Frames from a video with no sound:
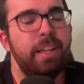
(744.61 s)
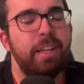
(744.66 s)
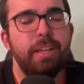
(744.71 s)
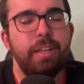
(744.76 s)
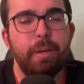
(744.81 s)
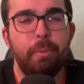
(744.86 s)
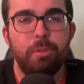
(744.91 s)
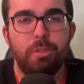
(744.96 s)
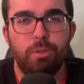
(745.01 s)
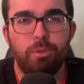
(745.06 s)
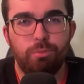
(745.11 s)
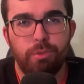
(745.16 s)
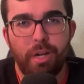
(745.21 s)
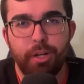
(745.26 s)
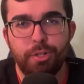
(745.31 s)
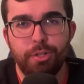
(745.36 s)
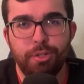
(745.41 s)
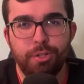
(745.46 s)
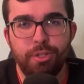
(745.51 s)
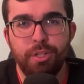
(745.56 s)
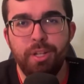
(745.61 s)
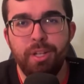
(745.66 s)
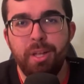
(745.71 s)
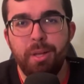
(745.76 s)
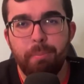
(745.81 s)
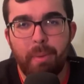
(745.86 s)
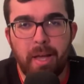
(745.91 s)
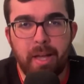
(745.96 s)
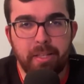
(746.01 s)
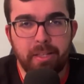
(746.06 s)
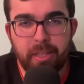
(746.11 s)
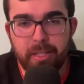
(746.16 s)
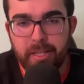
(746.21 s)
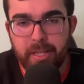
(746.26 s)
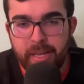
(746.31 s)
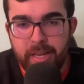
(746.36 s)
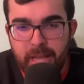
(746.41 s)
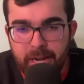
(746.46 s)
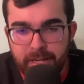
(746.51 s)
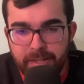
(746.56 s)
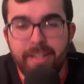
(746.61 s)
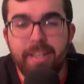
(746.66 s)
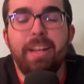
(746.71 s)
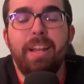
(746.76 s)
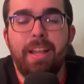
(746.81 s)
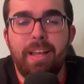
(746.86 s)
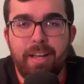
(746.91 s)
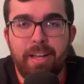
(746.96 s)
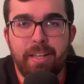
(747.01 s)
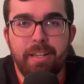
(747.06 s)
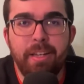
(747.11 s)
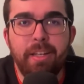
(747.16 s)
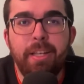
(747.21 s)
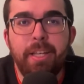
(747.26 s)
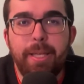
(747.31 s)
It was a rush by the Konechny line.